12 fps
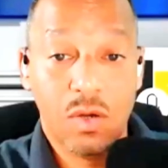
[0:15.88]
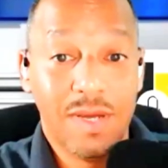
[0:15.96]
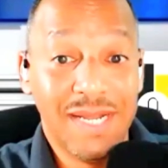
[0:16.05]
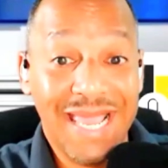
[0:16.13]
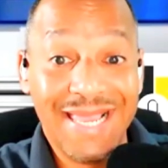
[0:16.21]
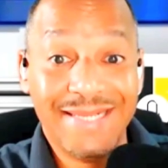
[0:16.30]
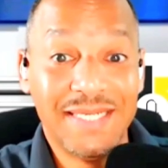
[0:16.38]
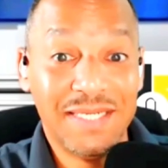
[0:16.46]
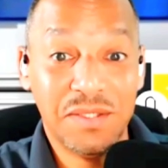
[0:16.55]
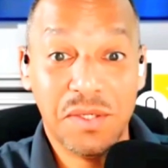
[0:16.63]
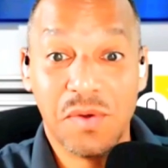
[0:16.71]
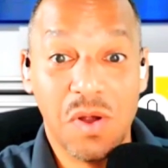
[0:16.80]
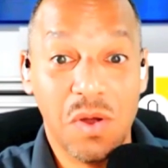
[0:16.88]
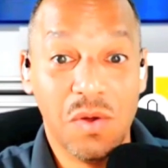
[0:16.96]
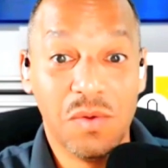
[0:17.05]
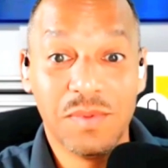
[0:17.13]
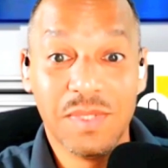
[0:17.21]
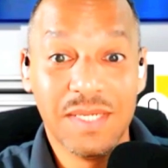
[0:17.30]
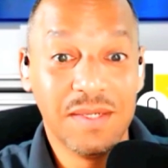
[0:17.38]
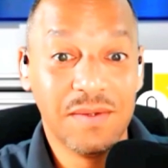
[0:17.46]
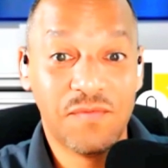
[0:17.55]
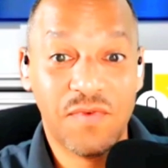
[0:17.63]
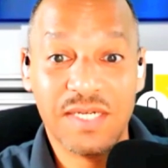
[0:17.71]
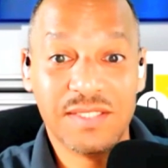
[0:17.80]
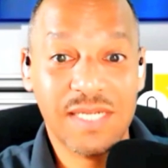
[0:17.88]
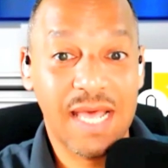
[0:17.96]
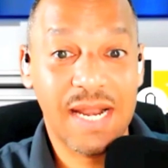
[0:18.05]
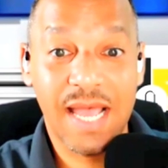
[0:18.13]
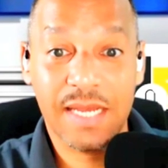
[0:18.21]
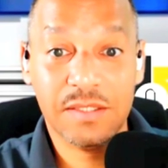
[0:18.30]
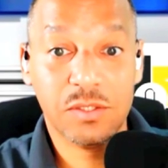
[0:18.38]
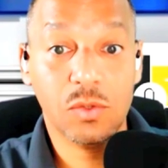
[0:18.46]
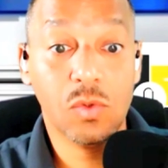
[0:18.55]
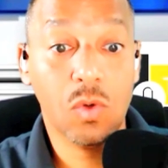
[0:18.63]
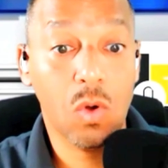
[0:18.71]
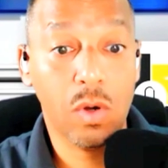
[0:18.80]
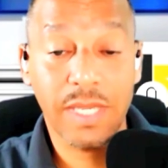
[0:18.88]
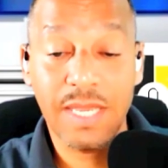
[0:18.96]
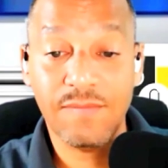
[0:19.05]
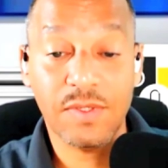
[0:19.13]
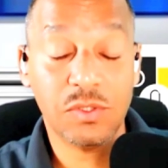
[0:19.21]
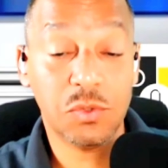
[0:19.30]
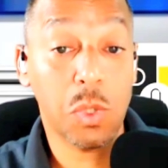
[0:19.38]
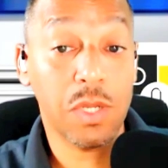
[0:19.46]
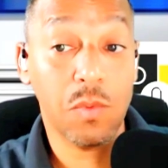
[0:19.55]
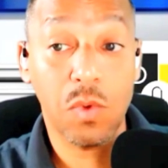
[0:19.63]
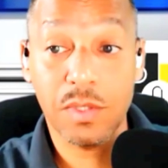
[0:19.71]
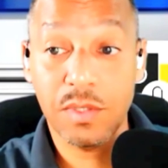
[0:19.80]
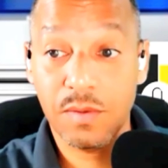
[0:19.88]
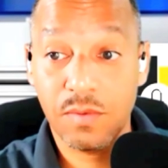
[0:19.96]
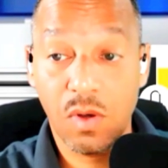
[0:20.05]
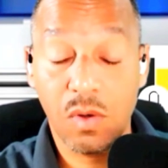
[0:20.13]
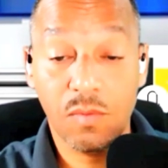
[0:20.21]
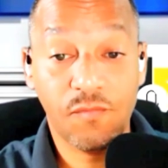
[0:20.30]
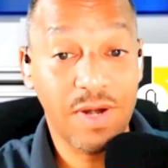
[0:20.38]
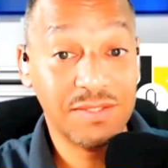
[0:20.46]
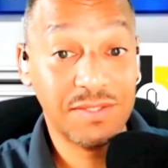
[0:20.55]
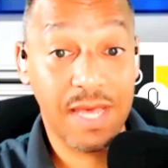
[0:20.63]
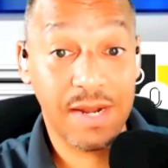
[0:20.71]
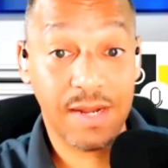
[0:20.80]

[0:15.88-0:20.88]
an 18 year old fresh out of high school or even 21 year old fresh out of